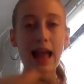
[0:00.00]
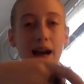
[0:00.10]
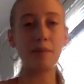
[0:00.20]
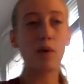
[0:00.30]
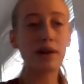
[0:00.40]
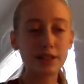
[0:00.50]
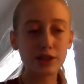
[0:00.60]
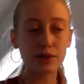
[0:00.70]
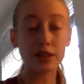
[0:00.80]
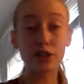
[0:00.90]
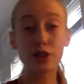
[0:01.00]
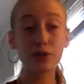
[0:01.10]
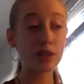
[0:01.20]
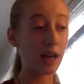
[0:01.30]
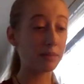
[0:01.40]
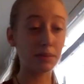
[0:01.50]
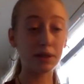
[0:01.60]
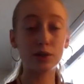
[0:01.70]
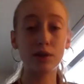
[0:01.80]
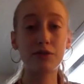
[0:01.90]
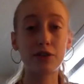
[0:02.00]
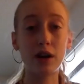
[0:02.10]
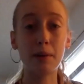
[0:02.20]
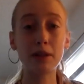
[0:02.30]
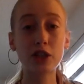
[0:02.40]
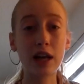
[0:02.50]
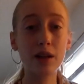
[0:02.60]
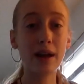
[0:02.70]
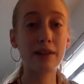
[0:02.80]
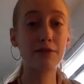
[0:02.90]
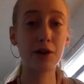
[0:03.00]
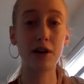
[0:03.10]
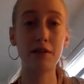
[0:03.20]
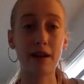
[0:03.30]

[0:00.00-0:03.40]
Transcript: And I'm going to do this two times. I'm gonna do it for cello and for